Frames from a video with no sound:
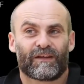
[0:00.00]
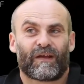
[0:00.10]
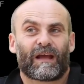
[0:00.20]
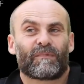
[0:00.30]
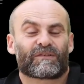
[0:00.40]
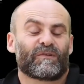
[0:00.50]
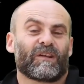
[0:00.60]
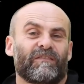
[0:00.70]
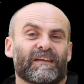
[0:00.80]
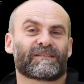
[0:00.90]
how much we're going
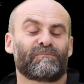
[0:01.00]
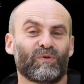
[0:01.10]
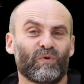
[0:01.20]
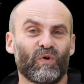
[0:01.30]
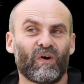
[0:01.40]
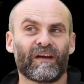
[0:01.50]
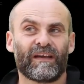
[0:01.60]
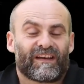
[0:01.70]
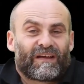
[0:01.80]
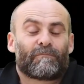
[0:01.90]
to explore,
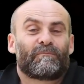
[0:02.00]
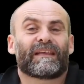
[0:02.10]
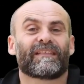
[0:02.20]
how big